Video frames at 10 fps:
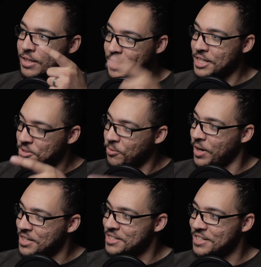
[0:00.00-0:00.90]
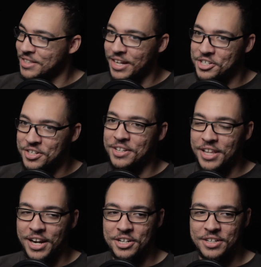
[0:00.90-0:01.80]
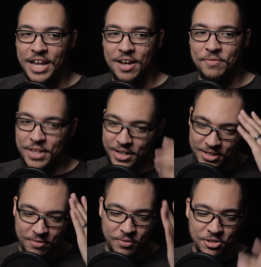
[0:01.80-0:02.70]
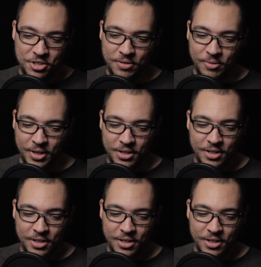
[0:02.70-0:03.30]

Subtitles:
That's great that I have that confusion, right?